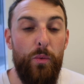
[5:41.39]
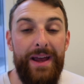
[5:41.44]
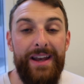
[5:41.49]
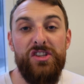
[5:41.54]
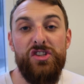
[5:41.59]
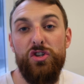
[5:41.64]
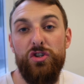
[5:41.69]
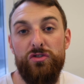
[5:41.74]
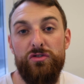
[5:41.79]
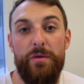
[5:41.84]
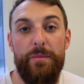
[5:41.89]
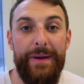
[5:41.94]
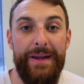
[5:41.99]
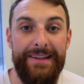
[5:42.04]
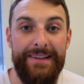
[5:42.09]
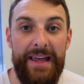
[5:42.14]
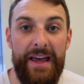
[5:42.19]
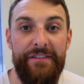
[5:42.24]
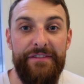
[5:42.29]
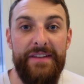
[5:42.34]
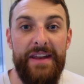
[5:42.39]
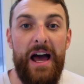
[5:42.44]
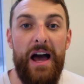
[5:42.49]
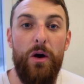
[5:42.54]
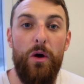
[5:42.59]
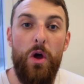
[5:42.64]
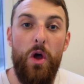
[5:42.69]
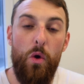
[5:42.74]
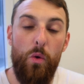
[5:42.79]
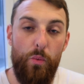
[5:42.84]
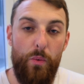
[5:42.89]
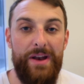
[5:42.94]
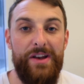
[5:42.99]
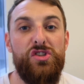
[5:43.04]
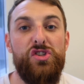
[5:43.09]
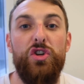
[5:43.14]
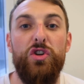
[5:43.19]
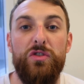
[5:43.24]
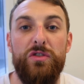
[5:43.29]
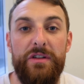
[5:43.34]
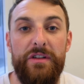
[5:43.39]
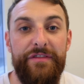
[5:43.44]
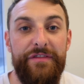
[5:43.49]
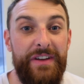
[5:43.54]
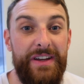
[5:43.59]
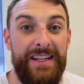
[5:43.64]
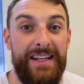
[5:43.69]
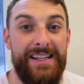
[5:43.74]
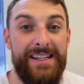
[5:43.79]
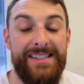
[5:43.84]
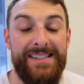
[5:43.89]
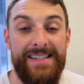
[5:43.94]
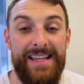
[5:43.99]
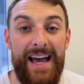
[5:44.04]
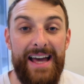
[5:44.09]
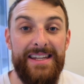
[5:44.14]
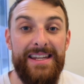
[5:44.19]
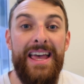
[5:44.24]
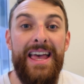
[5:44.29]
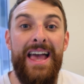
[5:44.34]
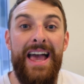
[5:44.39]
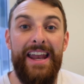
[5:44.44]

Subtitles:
when children are being left out, when children are feeling sad,